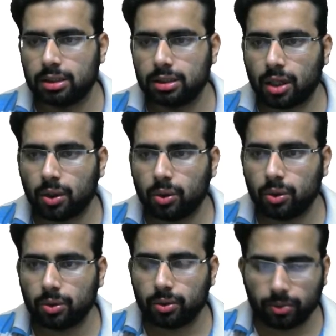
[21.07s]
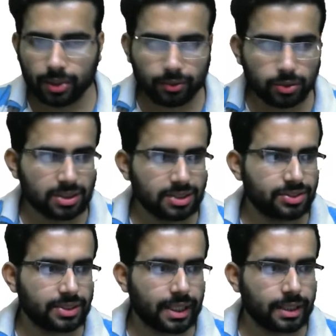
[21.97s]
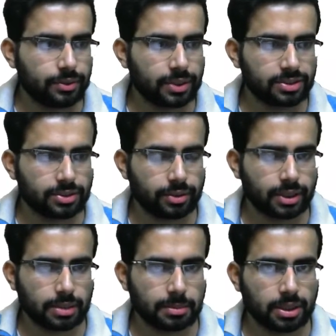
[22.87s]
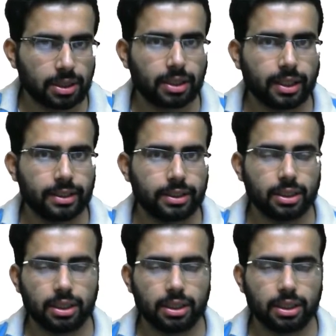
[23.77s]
Now, we have to understand what is a variable, right?